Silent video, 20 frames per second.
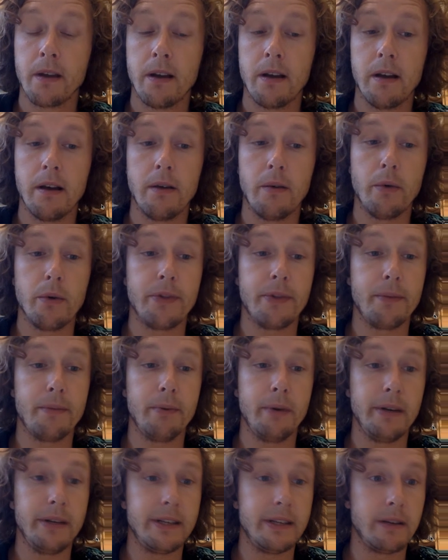what the
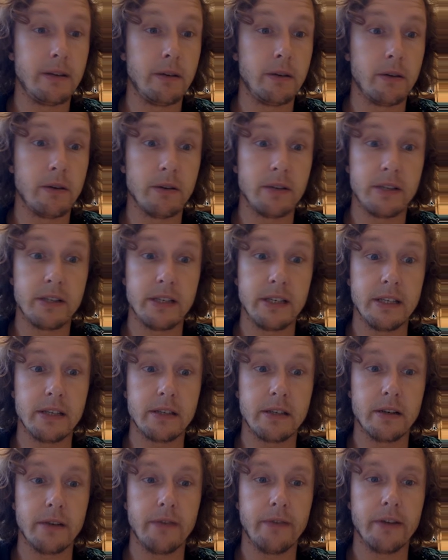political
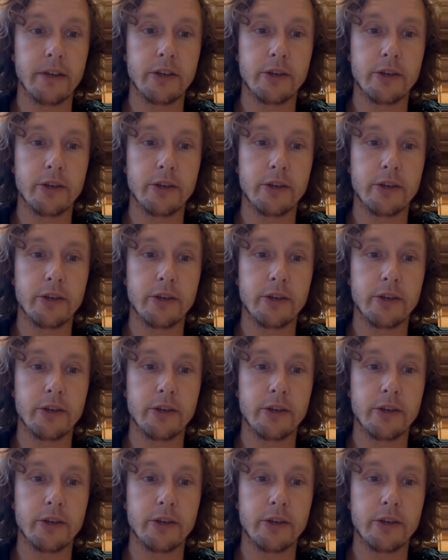consists of and